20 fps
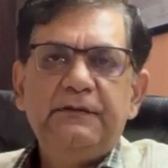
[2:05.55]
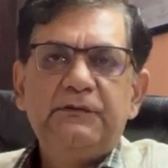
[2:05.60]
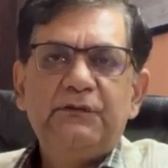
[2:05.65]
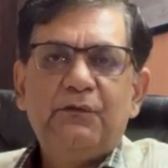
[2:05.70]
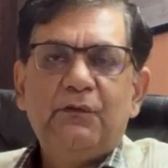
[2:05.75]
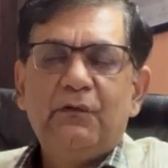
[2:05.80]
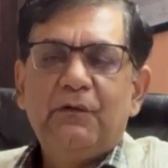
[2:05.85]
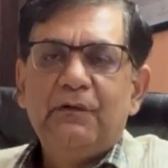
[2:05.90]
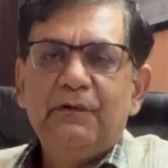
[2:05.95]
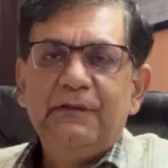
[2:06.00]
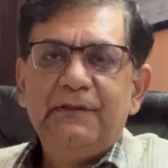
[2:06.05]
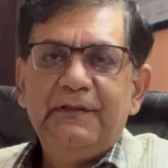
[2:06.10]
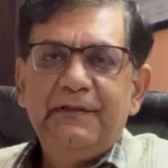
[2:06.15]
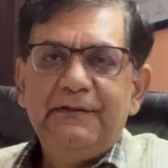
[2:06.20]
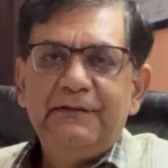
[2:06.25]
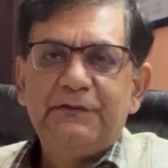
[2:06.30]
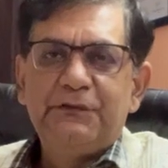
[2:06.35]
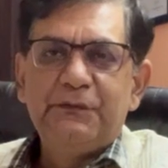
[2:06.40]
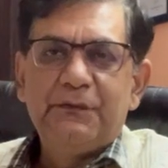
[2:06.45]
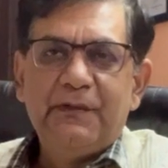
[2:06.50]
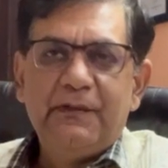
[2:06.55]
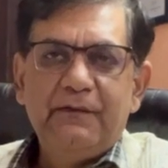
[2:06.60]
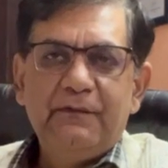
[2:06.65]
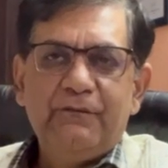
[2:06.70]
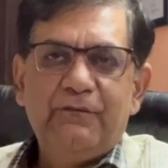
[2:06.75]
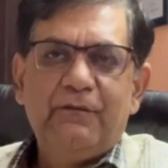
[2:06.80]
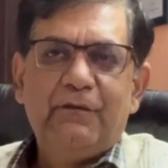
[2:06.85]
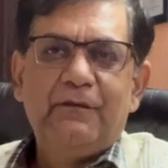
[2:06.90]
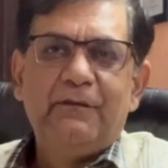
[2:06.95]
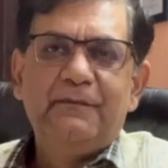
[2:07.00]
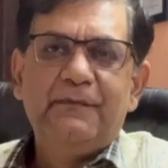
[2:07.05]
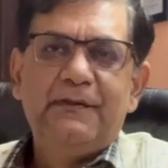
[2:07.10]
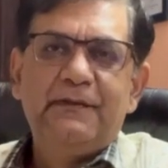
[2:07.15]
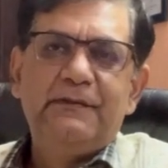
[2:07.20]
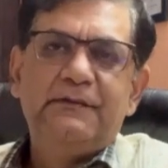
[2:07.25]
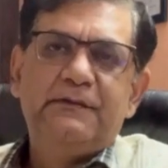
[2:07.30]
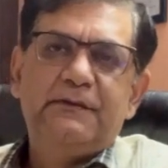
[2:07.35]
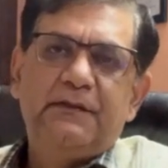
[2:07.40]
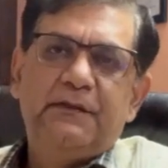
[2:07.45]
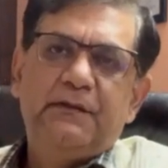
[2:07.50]
So all these together form
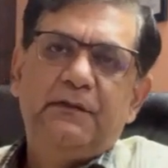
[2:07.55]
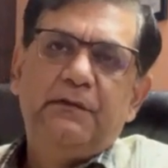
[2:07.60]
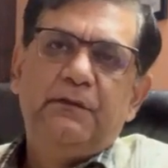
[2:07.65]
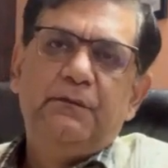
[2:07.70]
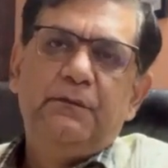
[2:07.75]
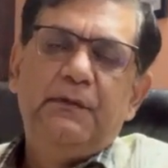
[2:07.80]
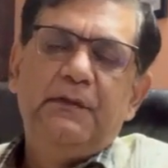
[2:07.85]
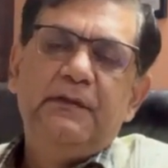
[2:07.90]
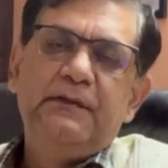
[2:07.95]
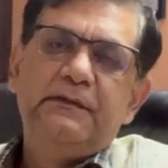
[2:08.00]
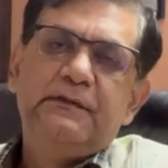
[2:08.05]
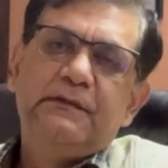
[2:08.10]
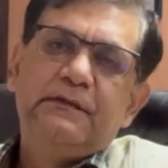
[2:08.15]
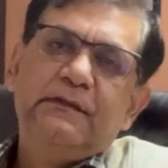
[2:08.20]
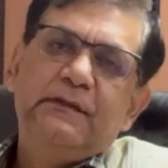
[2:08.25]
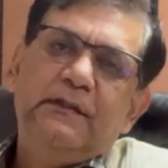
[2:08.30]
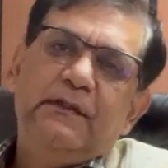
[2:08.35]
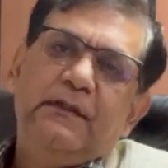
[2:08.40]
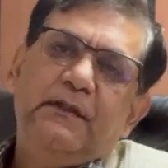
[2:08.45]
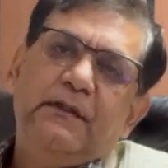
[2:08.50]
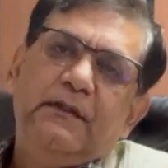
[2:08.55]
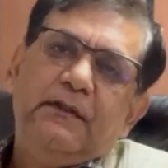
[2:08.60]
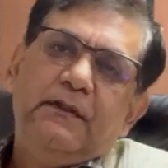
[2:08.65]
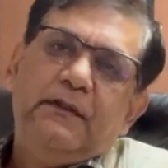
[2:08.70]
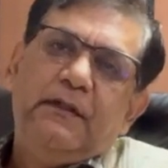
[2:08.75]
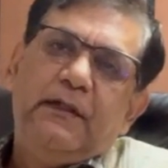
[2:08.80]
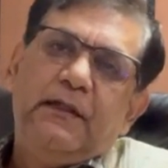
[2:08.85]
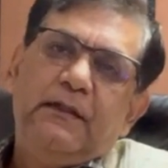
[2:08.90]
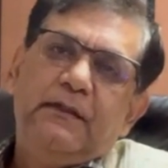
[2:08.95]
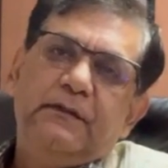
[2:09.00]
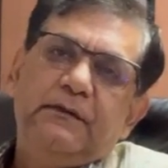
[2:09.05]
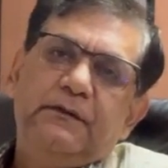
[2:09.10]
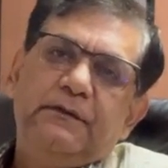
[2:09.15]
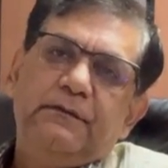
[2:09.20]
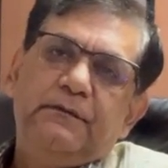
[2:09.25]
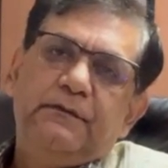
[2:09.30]
the circular villus at